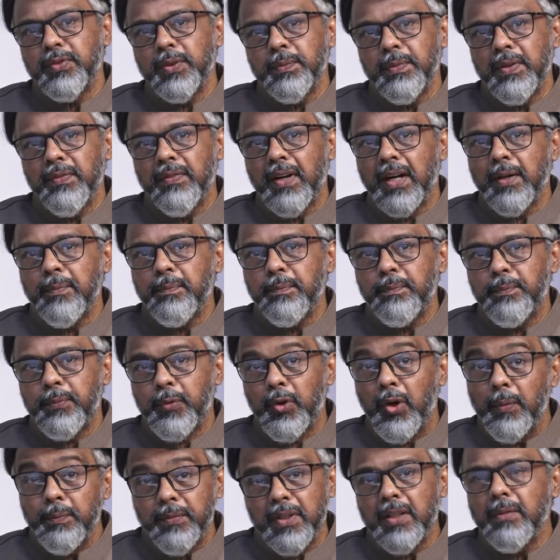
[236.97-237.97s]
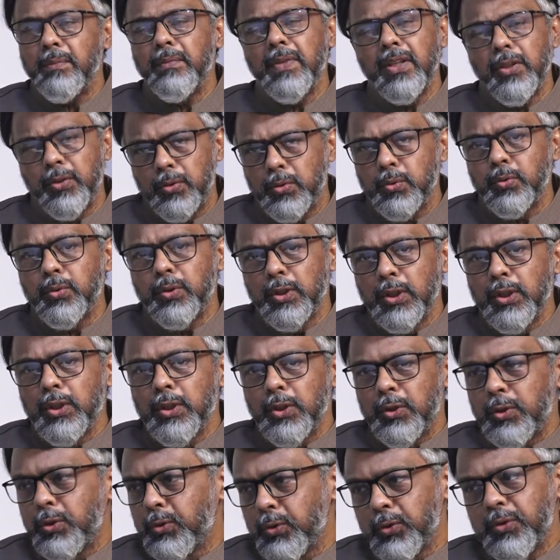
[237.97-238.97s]
would be what prompted me to
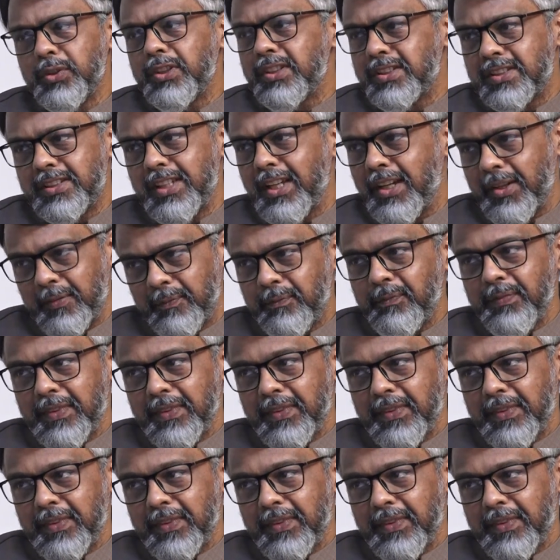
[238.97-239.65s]
do this thing.